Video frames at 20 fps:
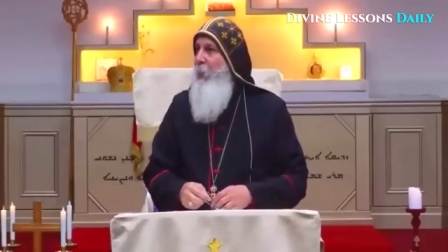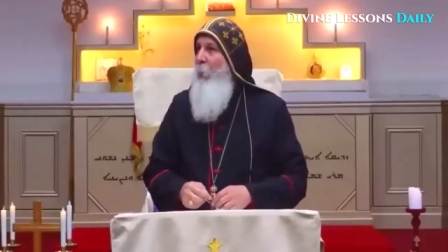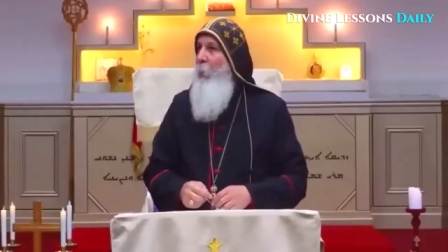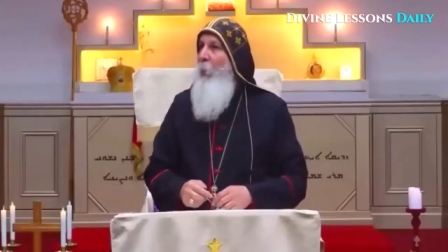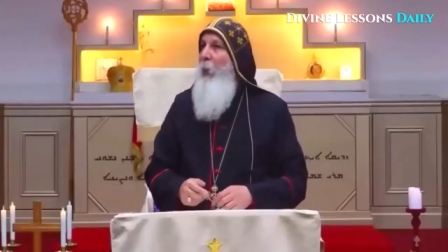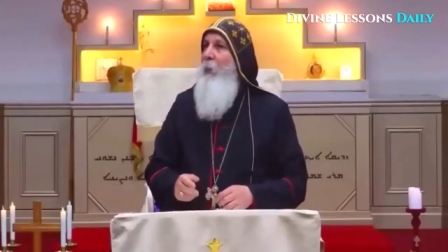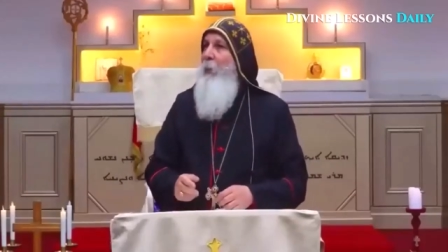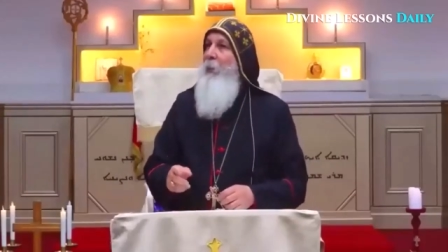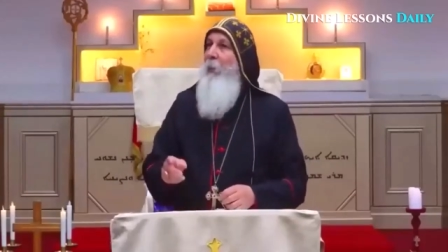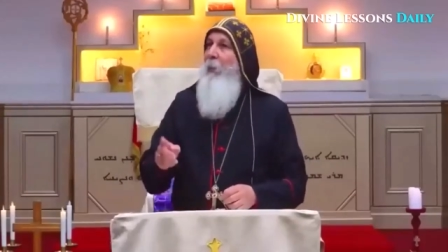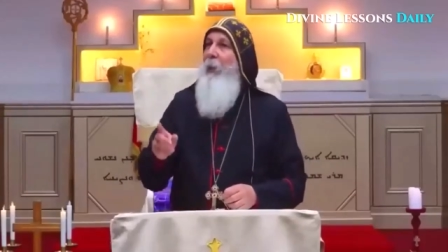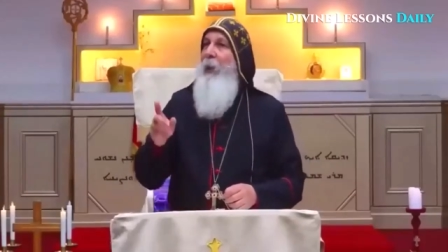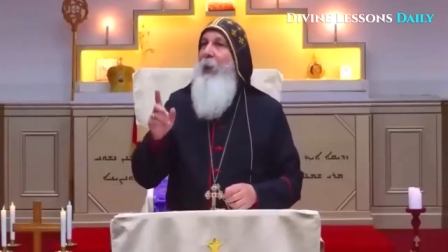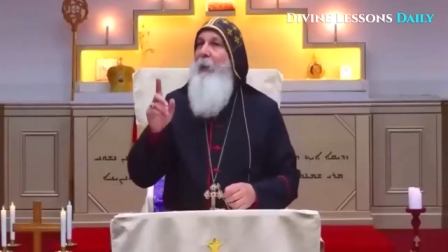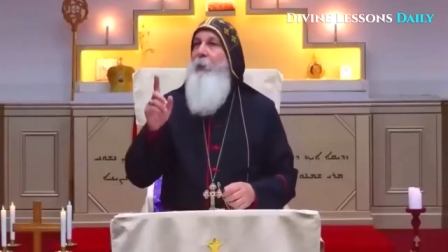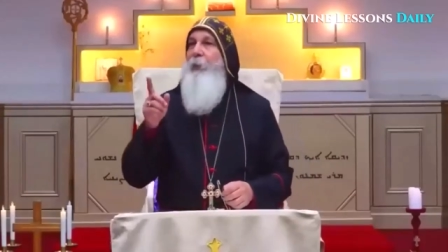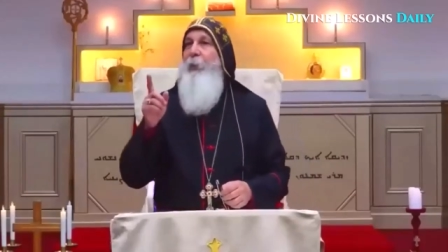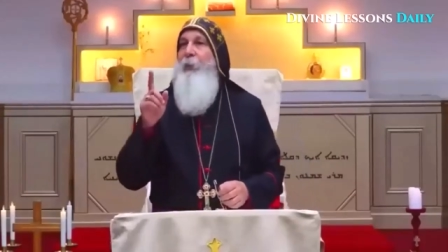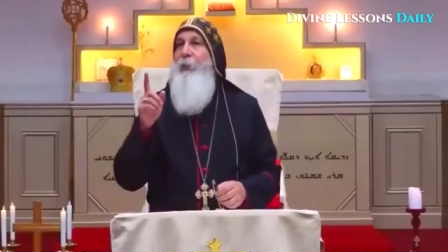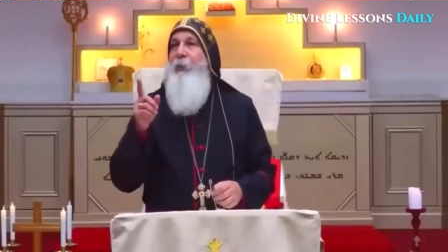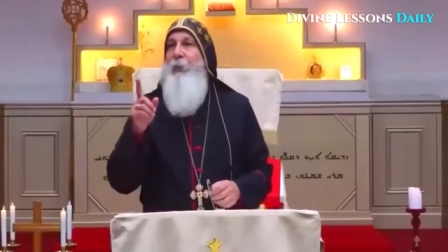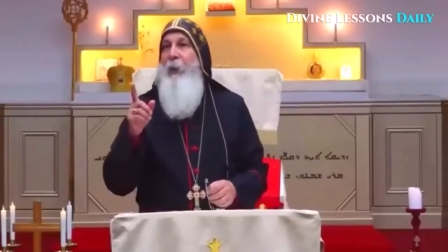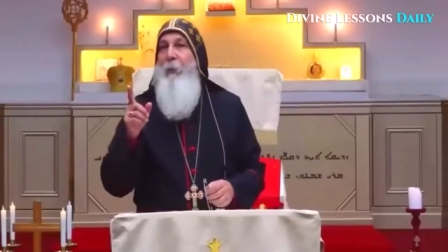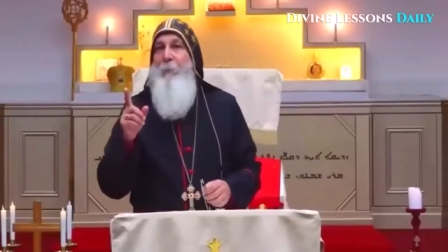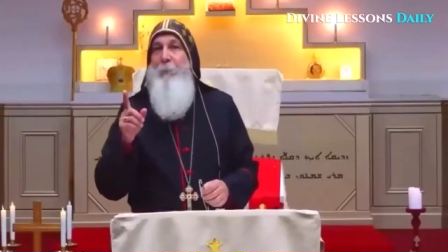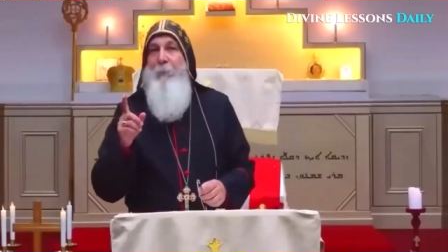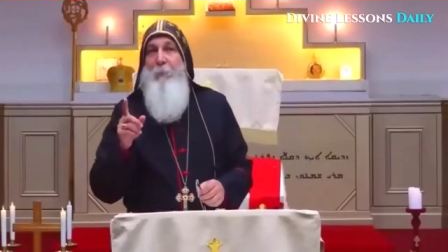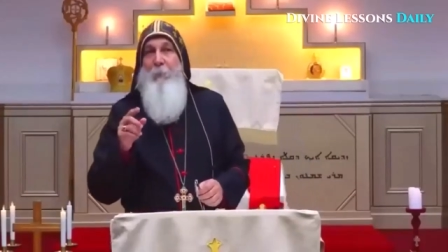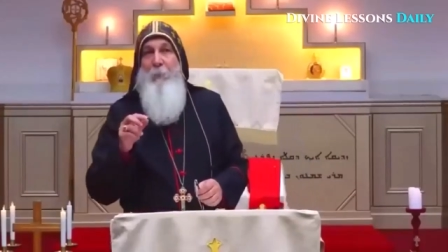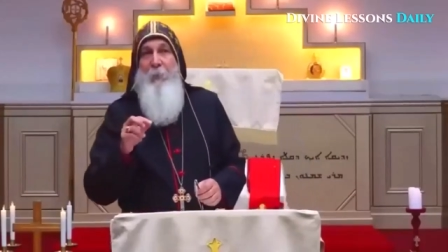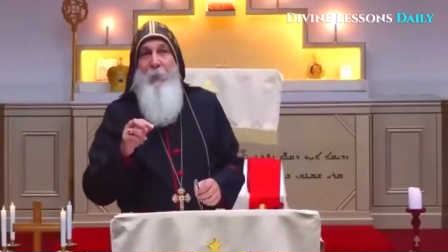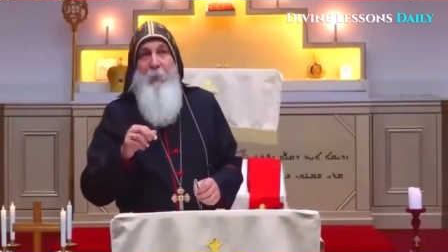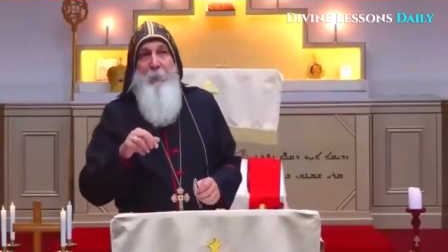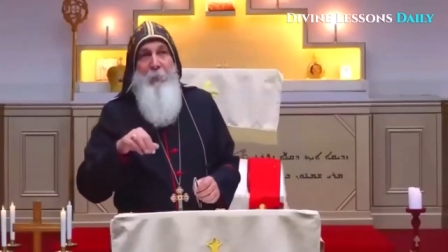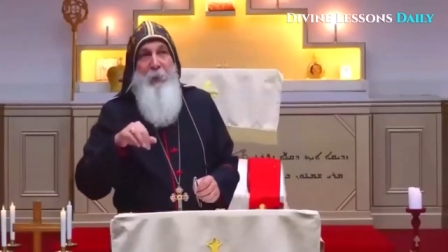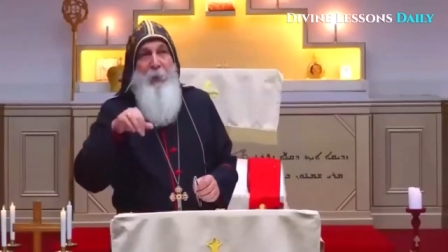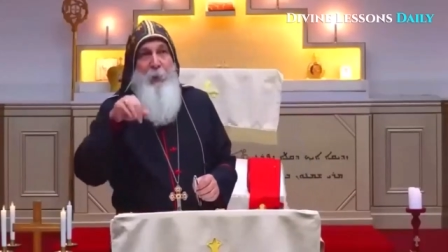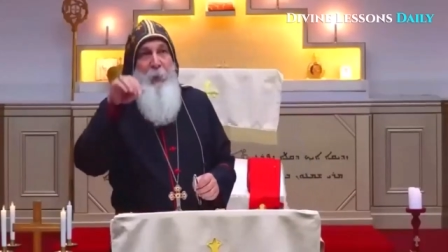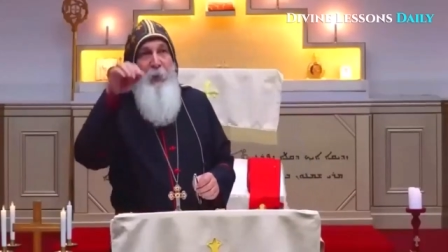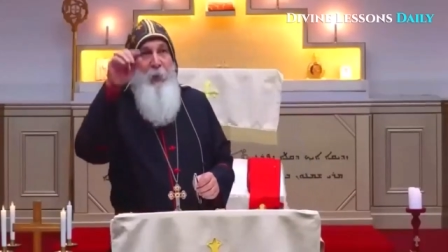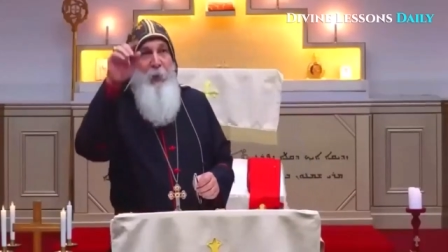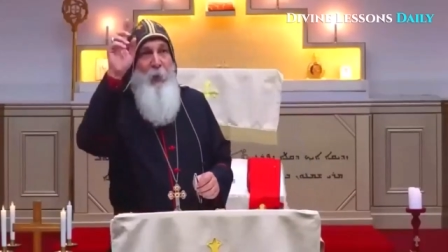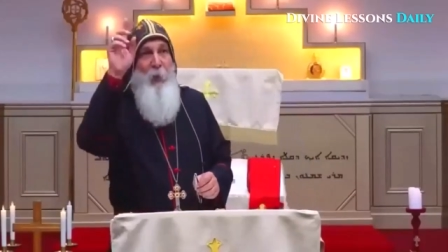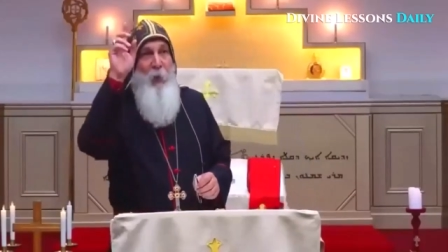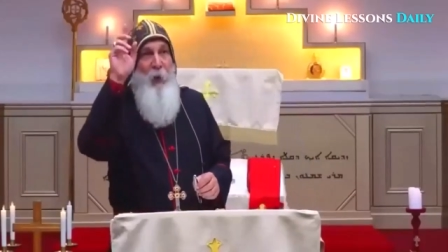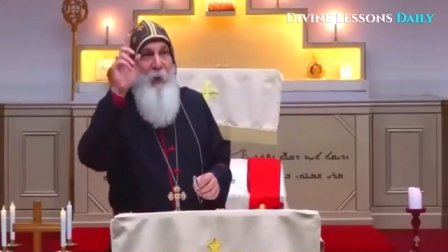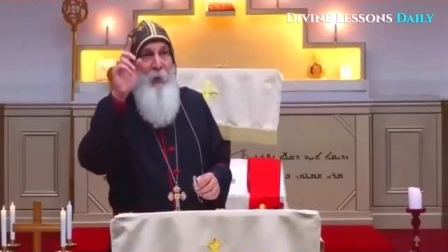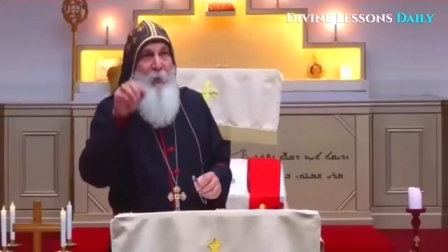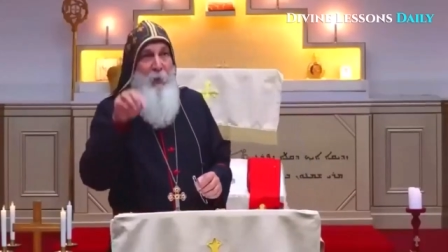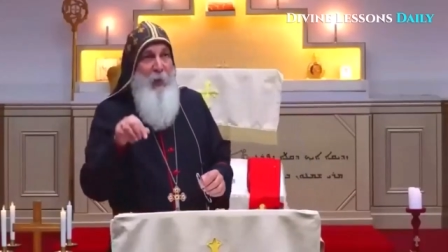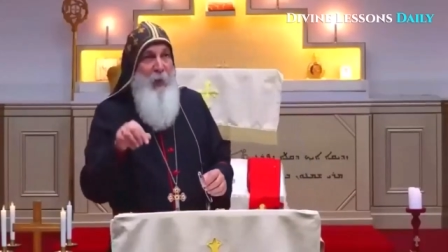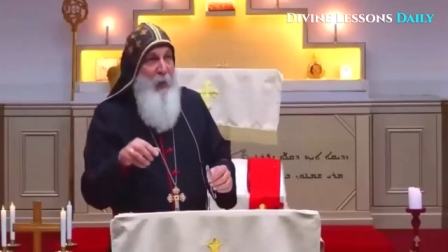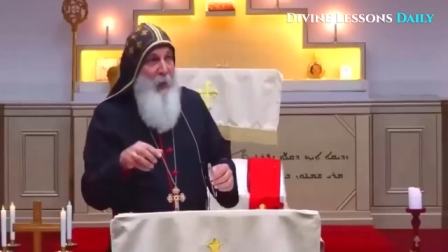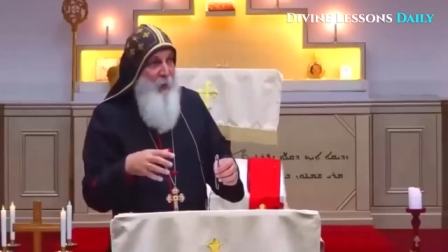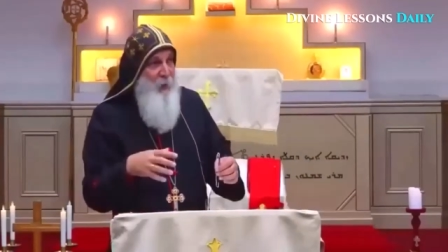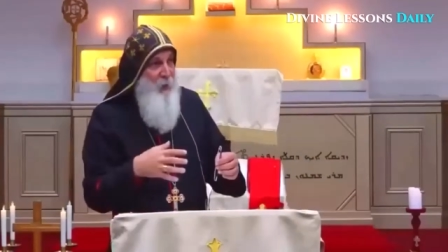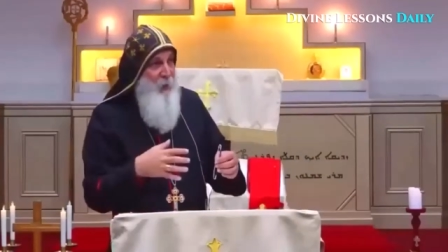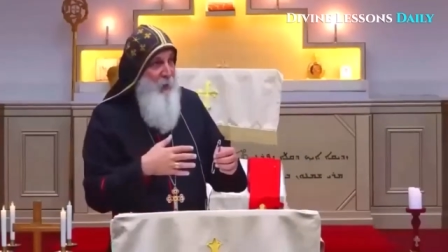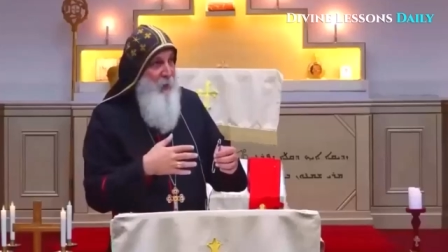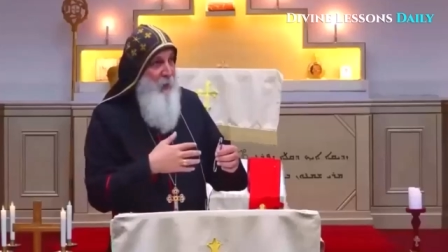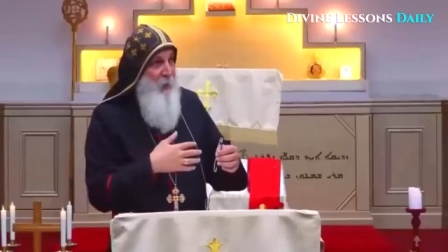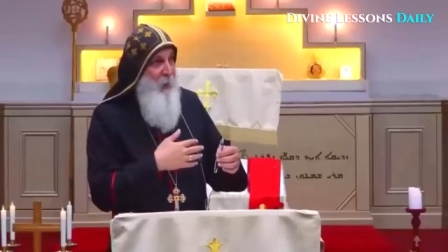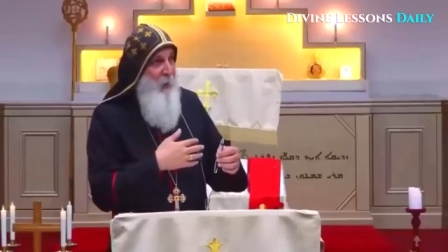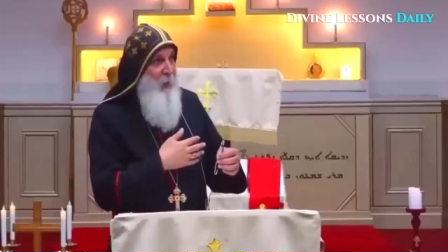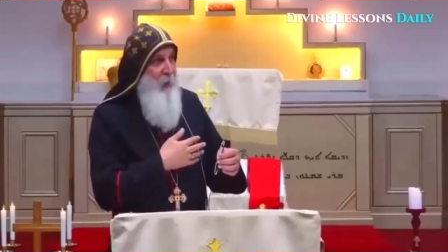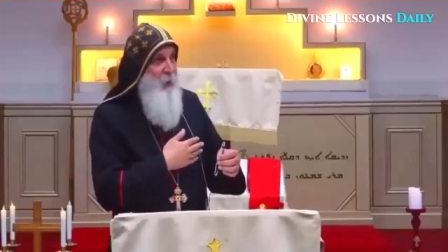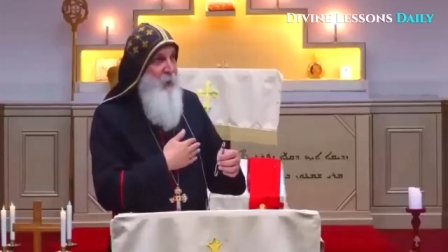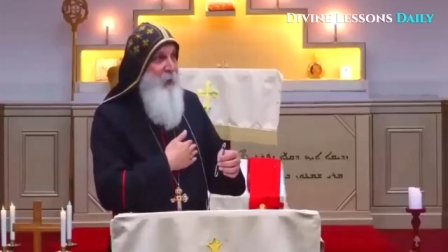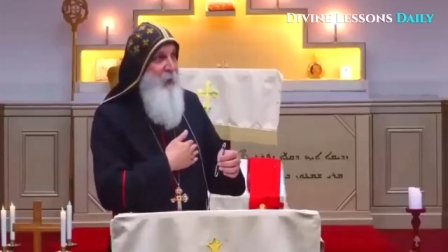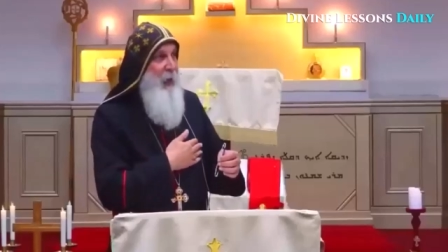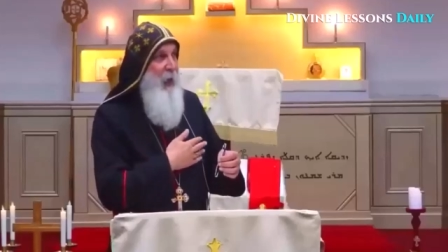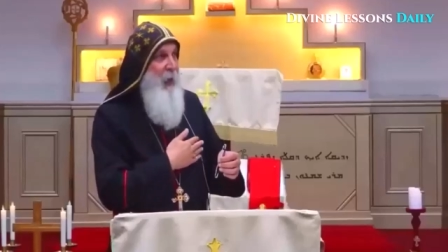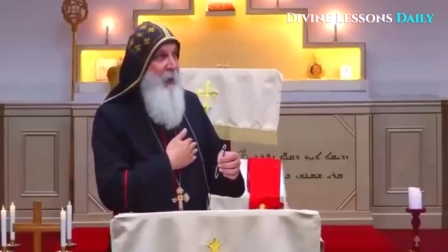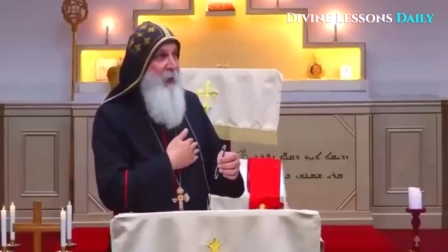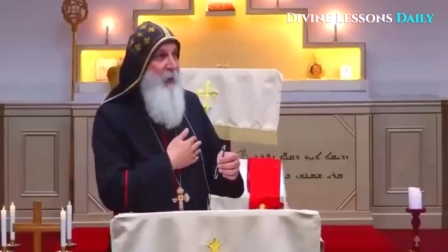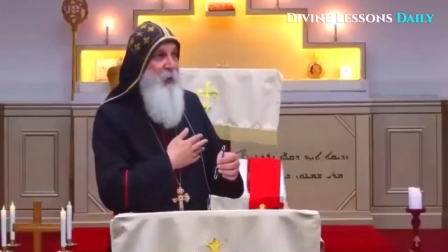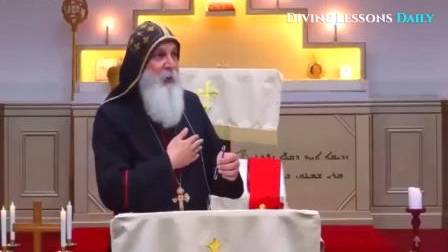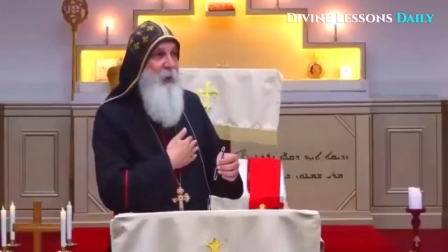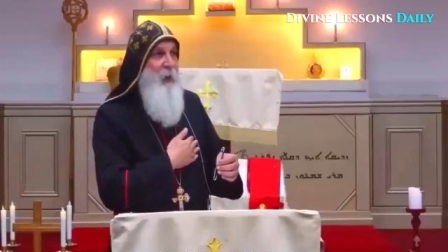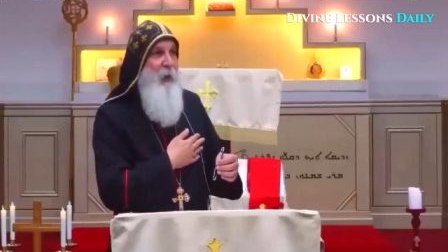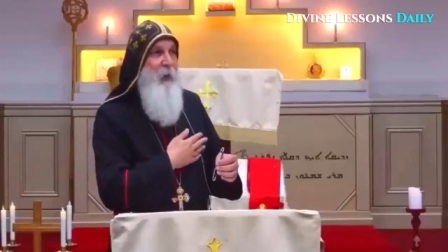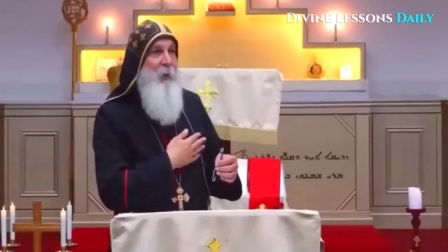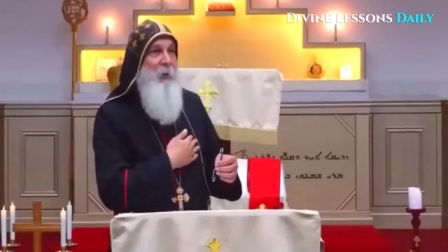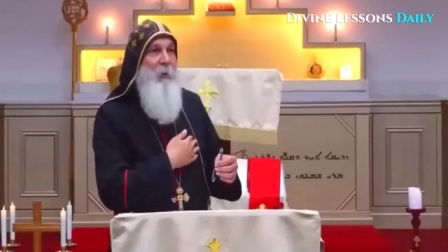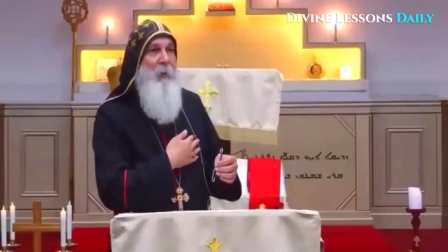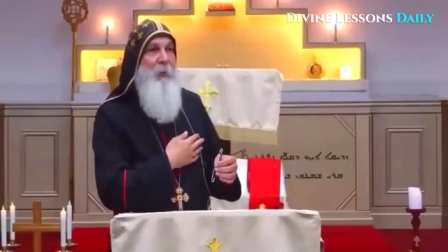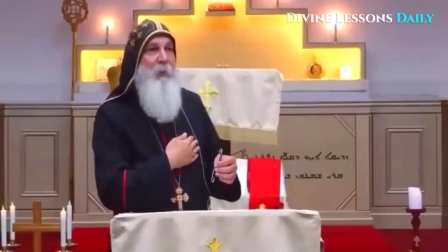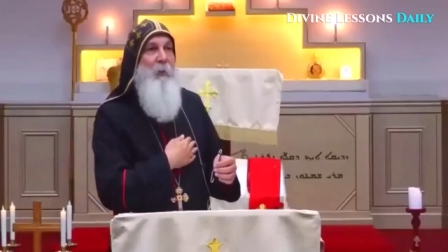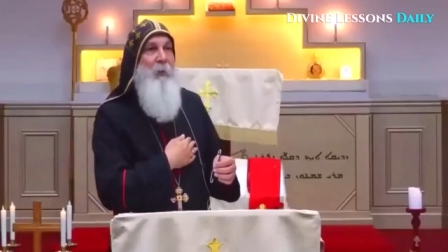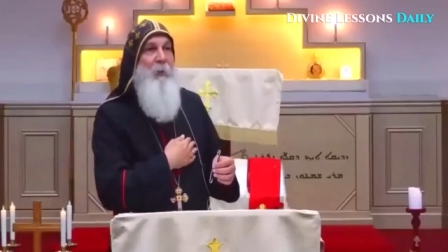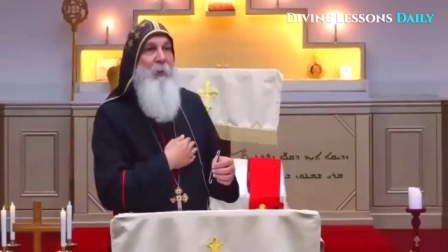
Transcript: where the relationship between you and Christ is done in secret.